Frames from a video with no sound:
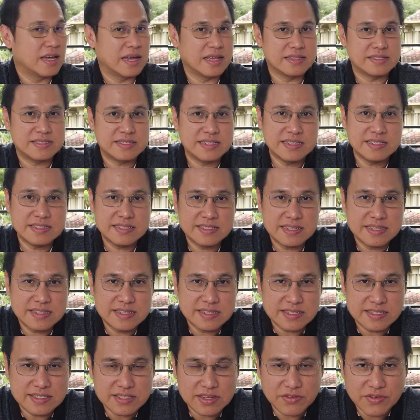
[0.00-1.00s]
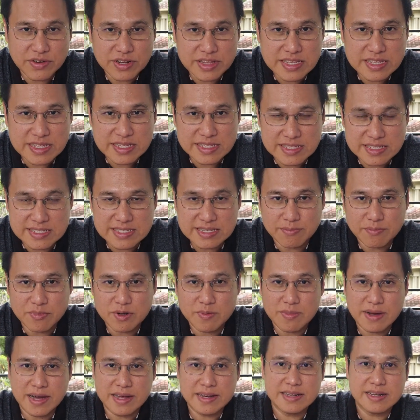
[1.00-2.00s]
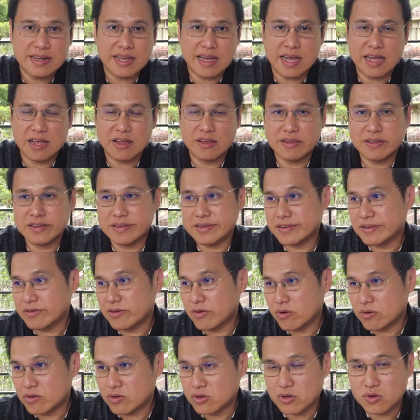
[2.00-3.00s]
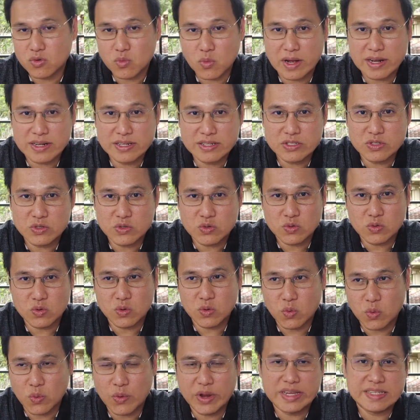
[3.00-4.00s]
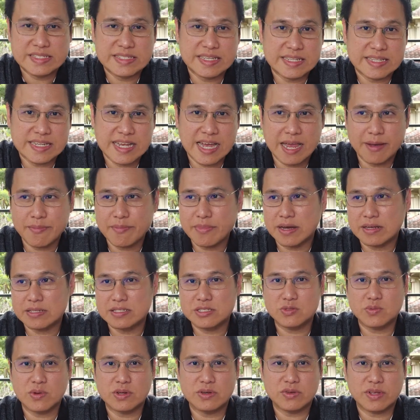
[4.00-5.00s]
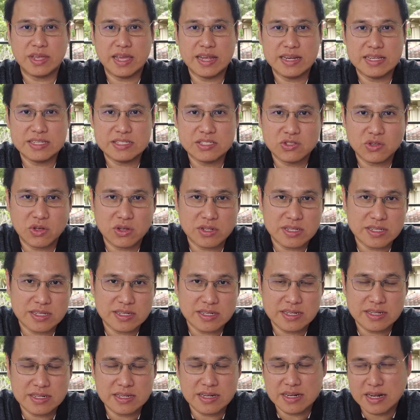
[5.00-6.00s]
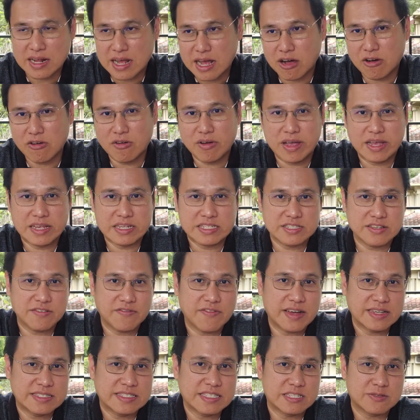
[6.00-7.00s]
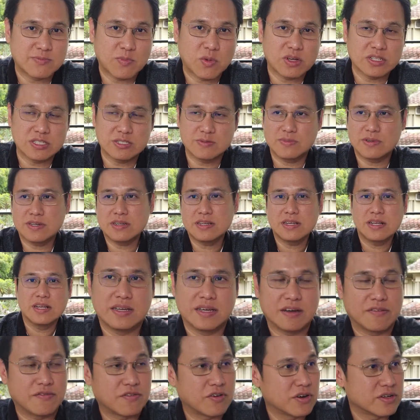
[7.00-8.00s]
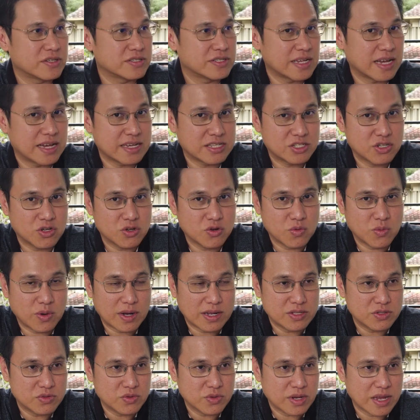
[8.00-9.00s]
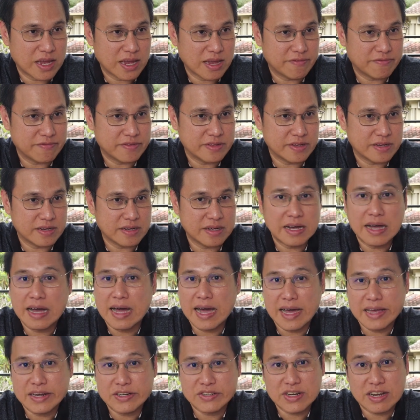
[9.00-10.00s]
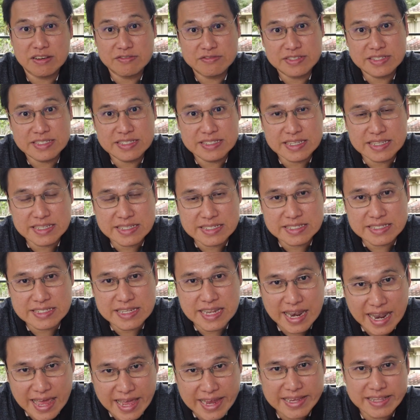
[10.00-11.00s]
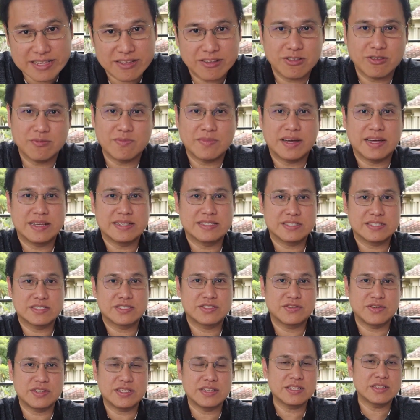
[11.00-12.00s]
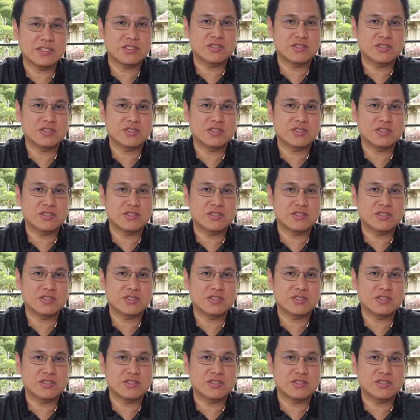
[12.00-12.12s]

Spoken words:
And since this is already a December month, I don't want to waste that time. I just want to get it sorted out as fast as possible. And of course I also want to have the iDrive 6 light on my screen